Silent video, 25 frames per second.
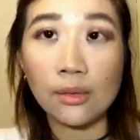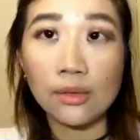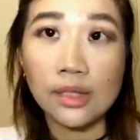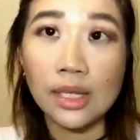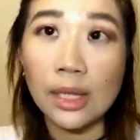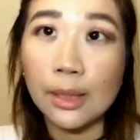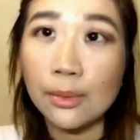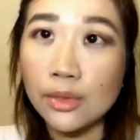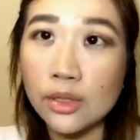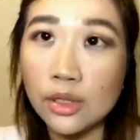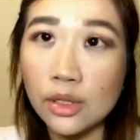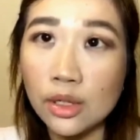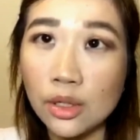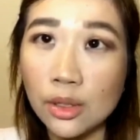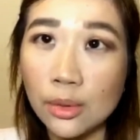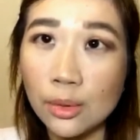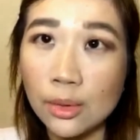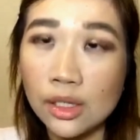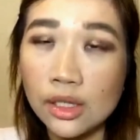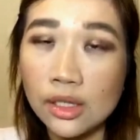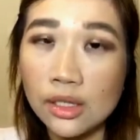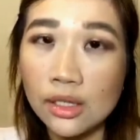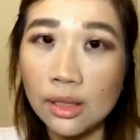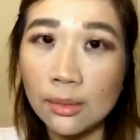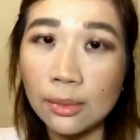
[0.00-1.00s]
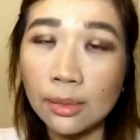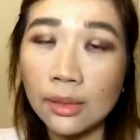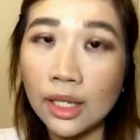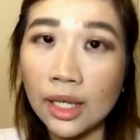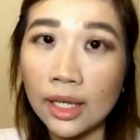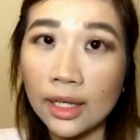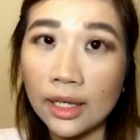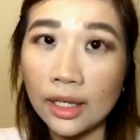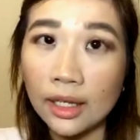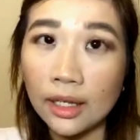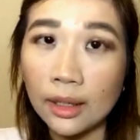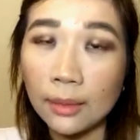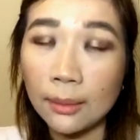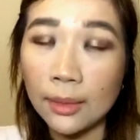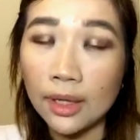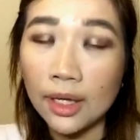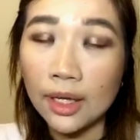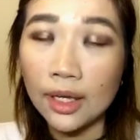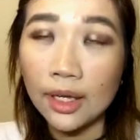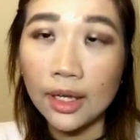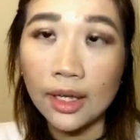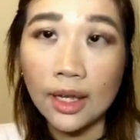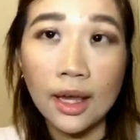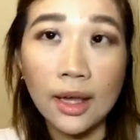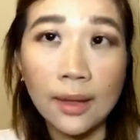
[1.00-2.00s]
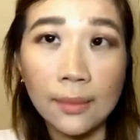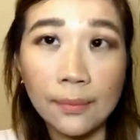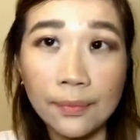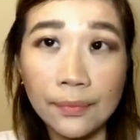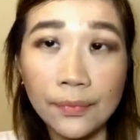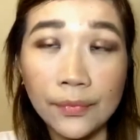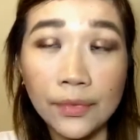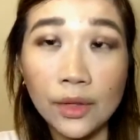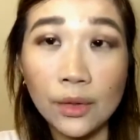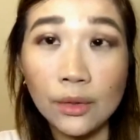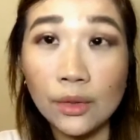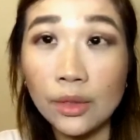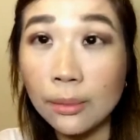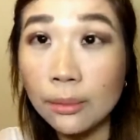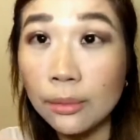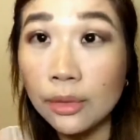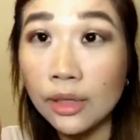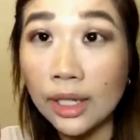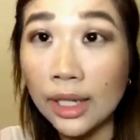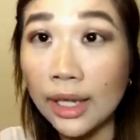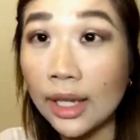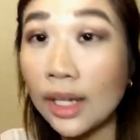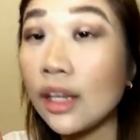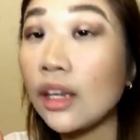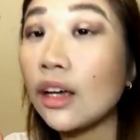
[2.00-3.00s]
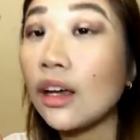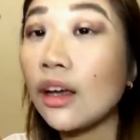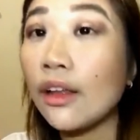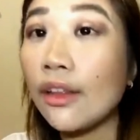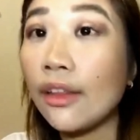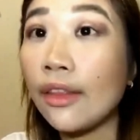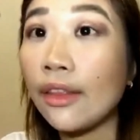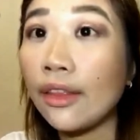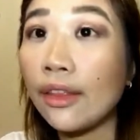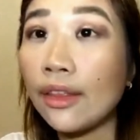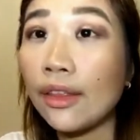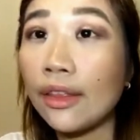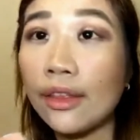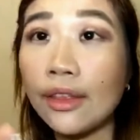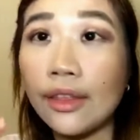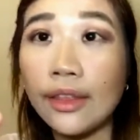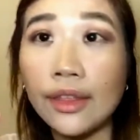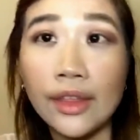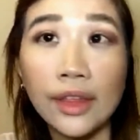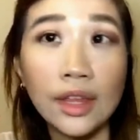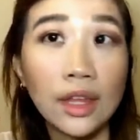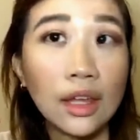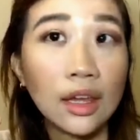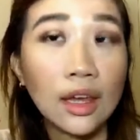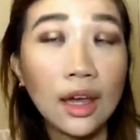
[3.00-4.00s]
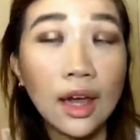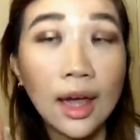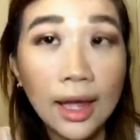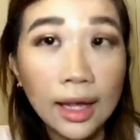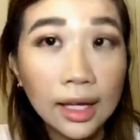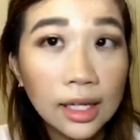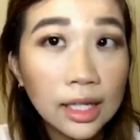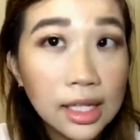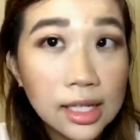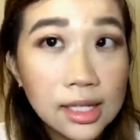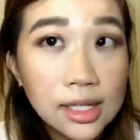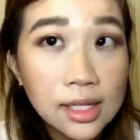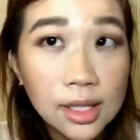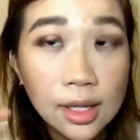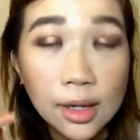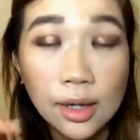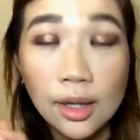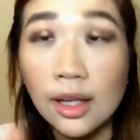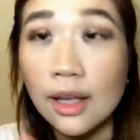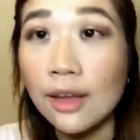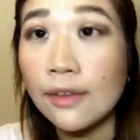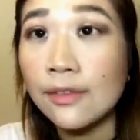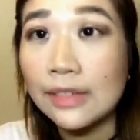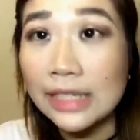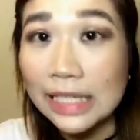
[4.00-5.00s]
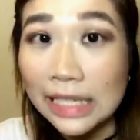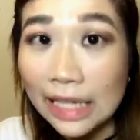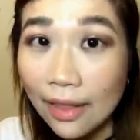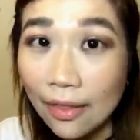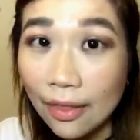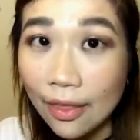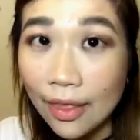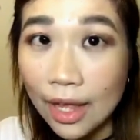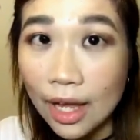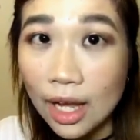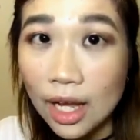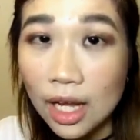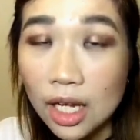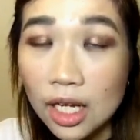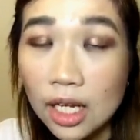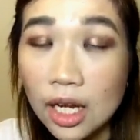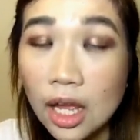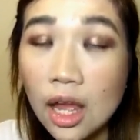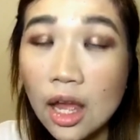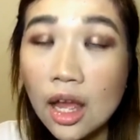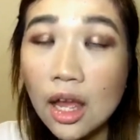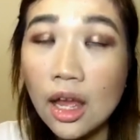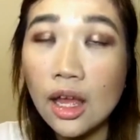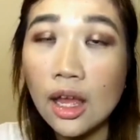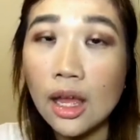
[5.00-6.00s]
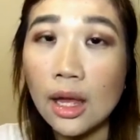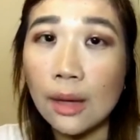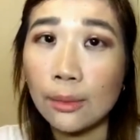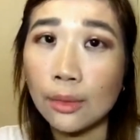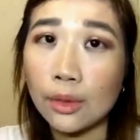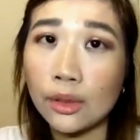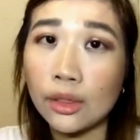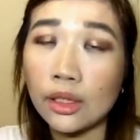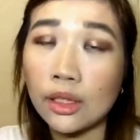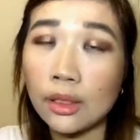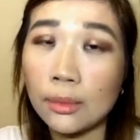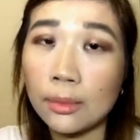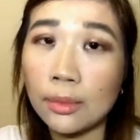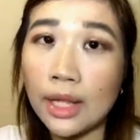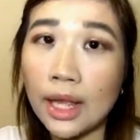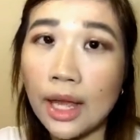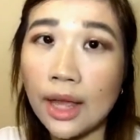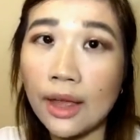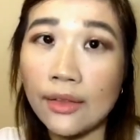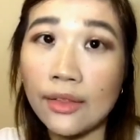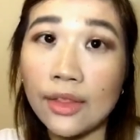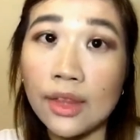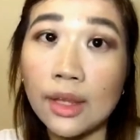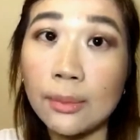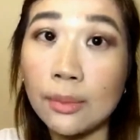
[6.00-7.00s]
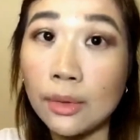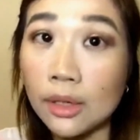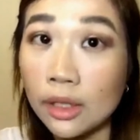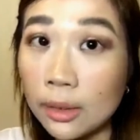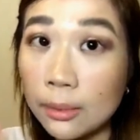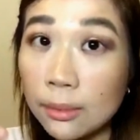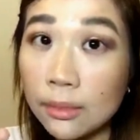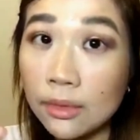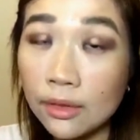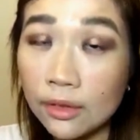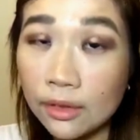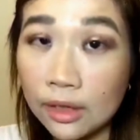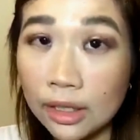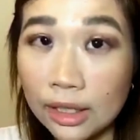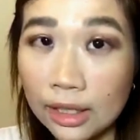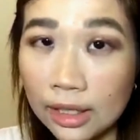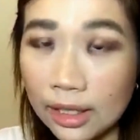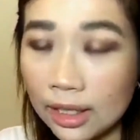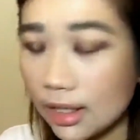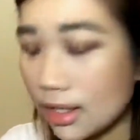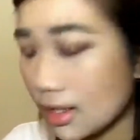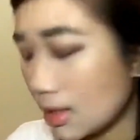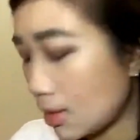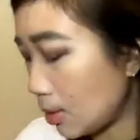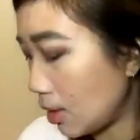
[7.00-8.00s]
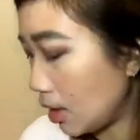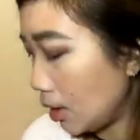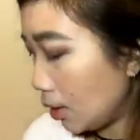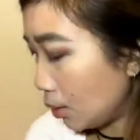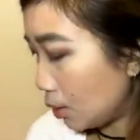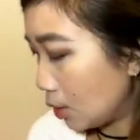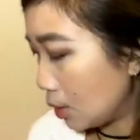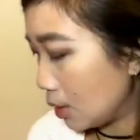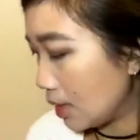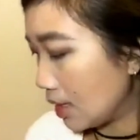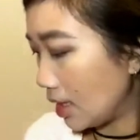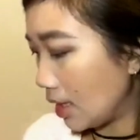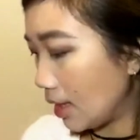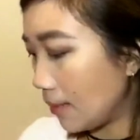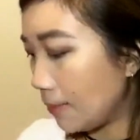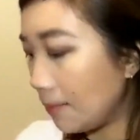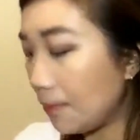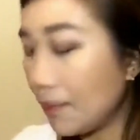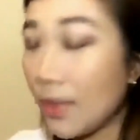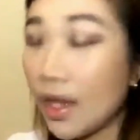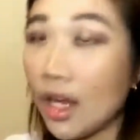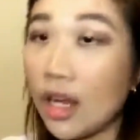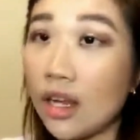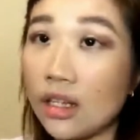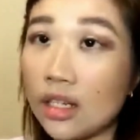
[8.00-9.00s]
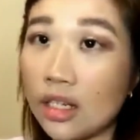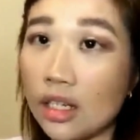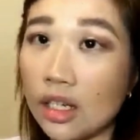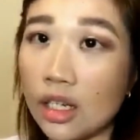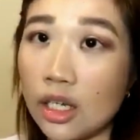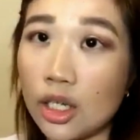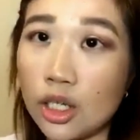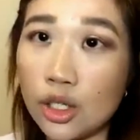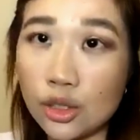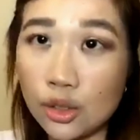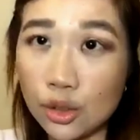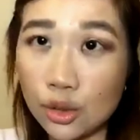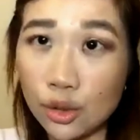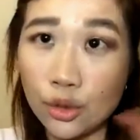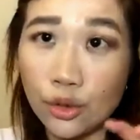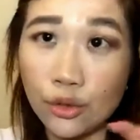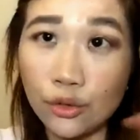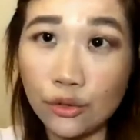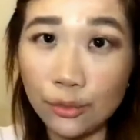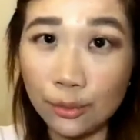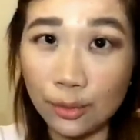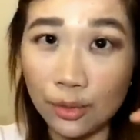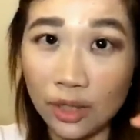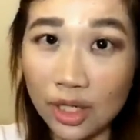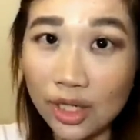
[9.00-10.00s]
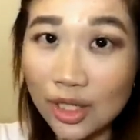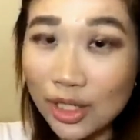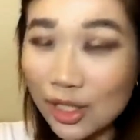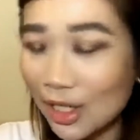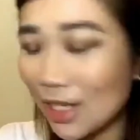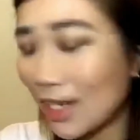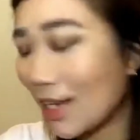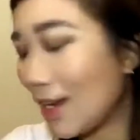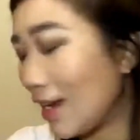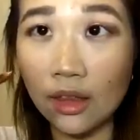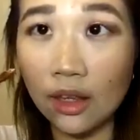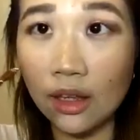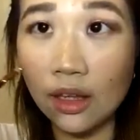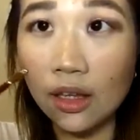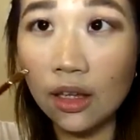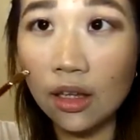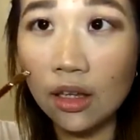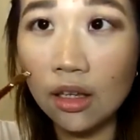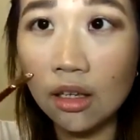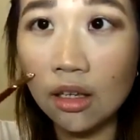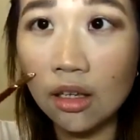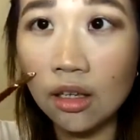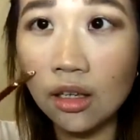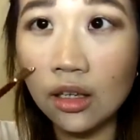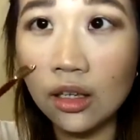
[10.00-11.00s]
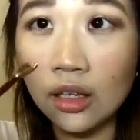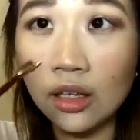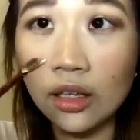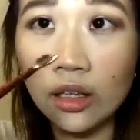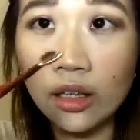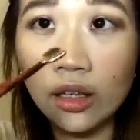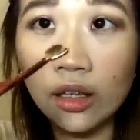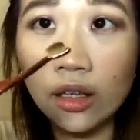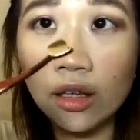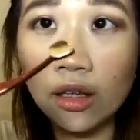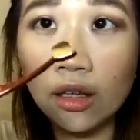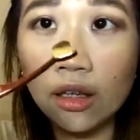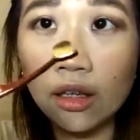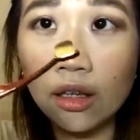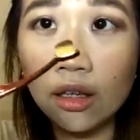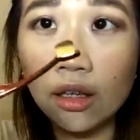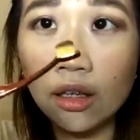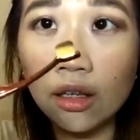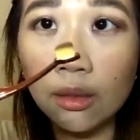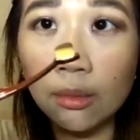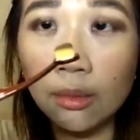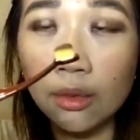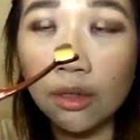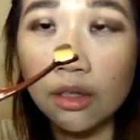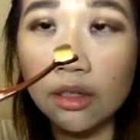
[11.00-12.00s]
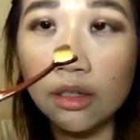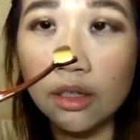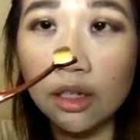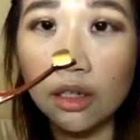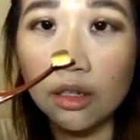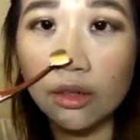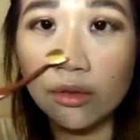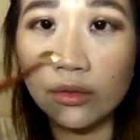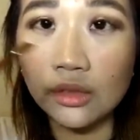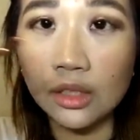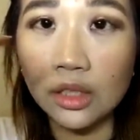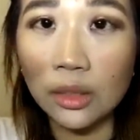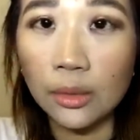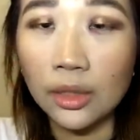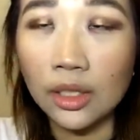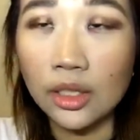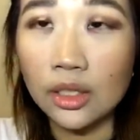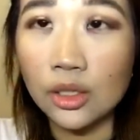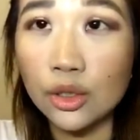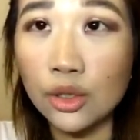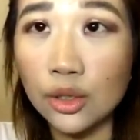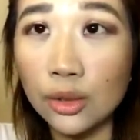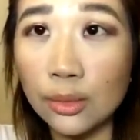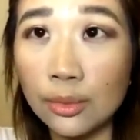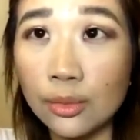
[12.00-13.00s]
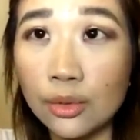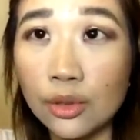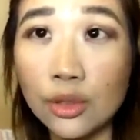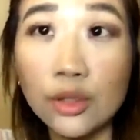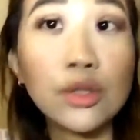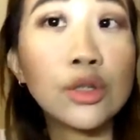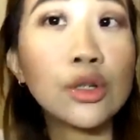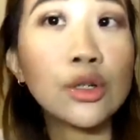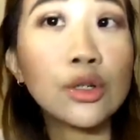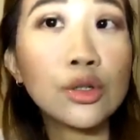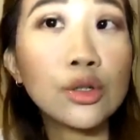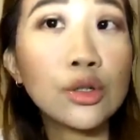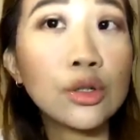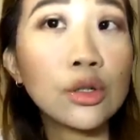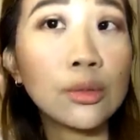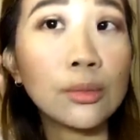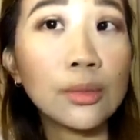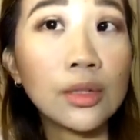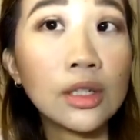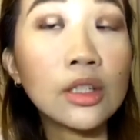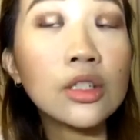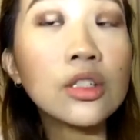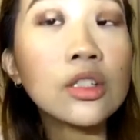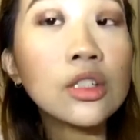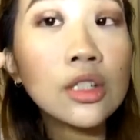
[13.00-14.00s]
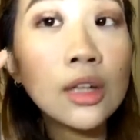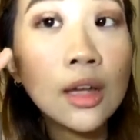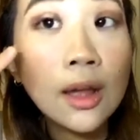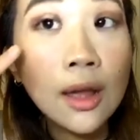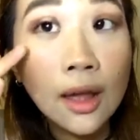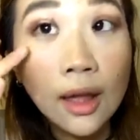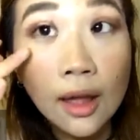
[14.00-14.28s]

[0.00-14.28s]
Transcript: I was up to was applying my cream brulee on the eyelid. So I did that. I'm going to apply the bottom of the lid as well using the toothbrush, think, because I don't want to put too much